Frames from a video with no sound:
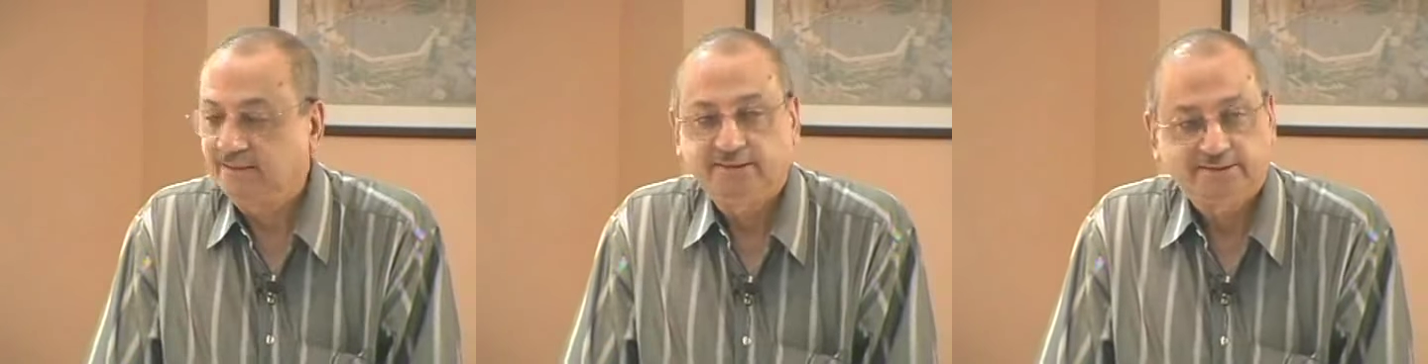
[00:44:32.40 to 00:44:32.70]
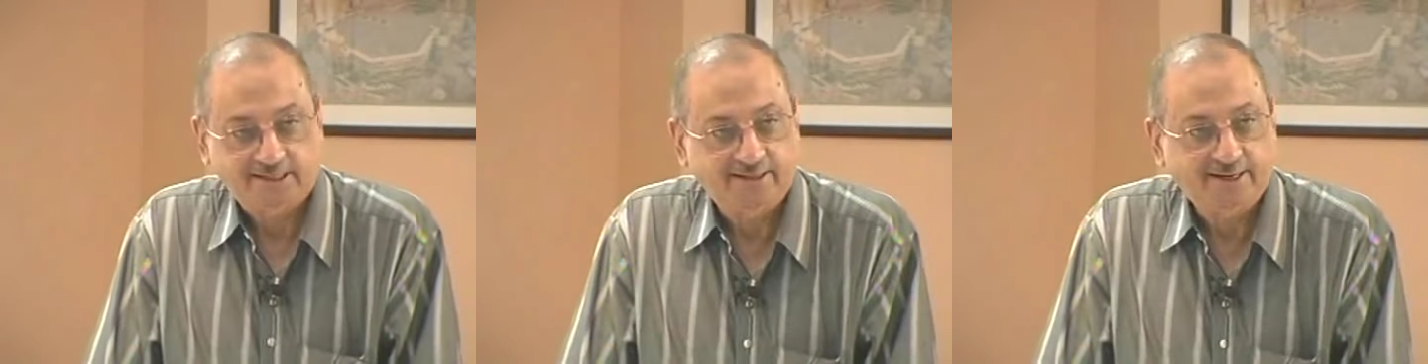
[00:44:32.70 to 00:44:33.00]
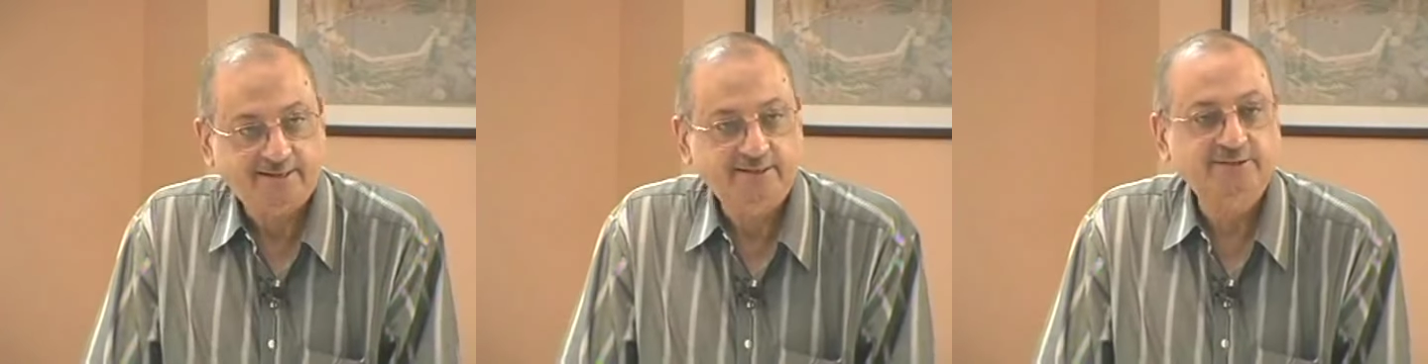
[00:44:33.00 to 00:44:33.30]
sun
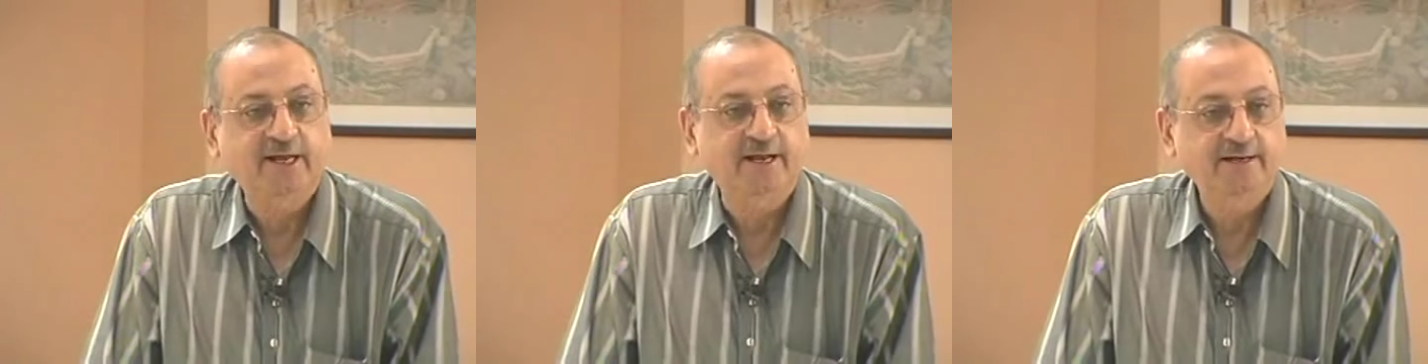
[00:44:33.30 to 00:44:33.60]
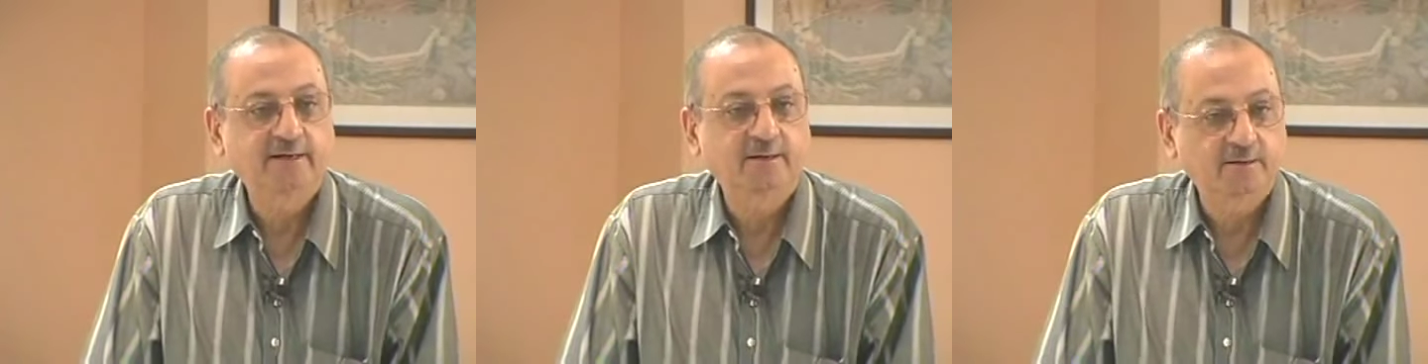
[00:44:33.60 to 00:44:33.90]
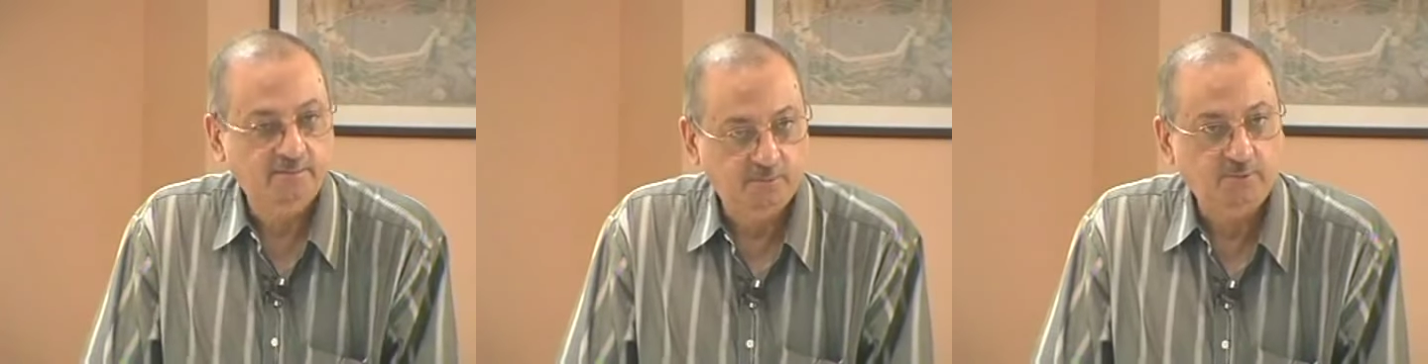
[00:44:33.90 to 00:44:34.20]
letters and
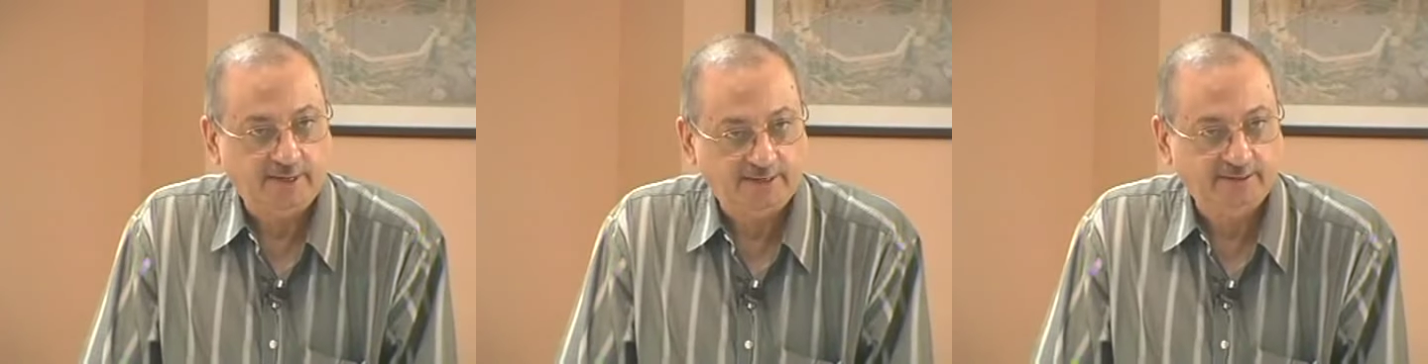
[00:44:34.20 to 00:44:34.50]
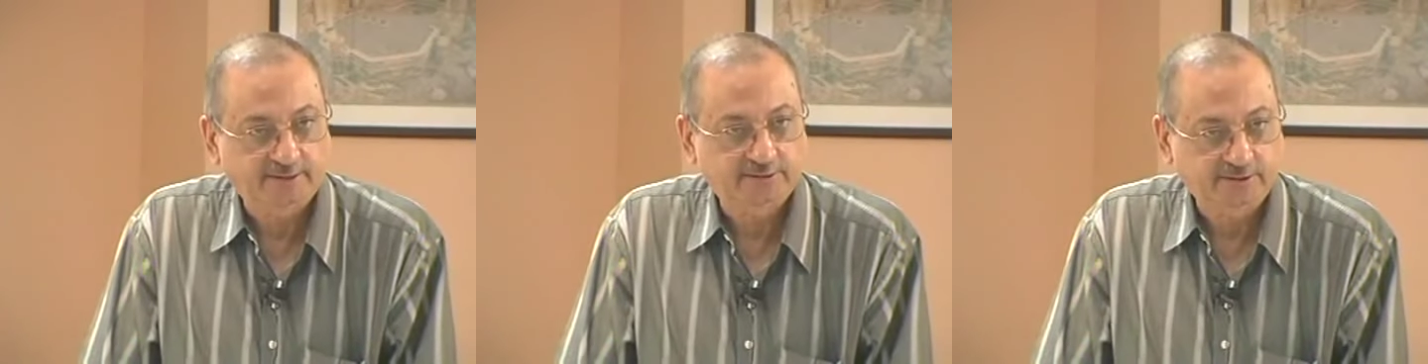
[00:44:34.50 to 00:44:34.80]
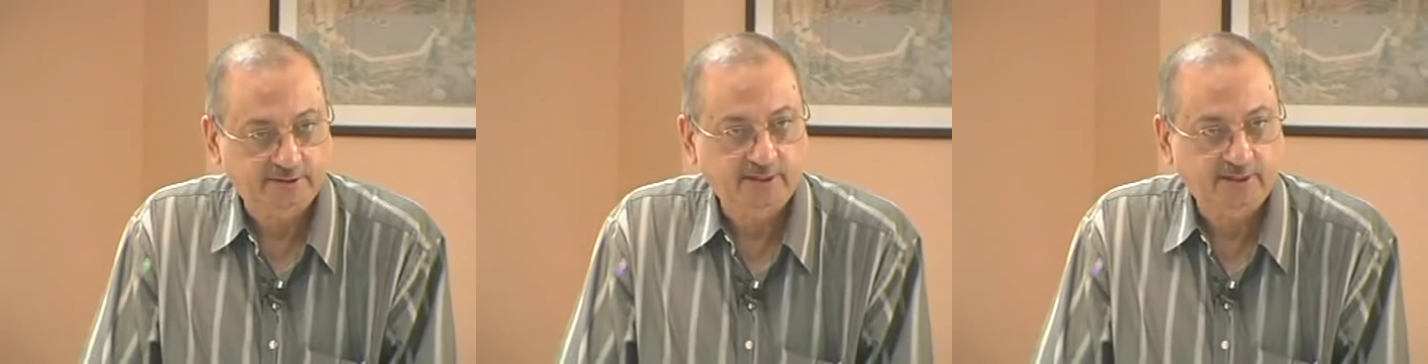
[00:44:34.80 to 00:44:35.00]
moon letters.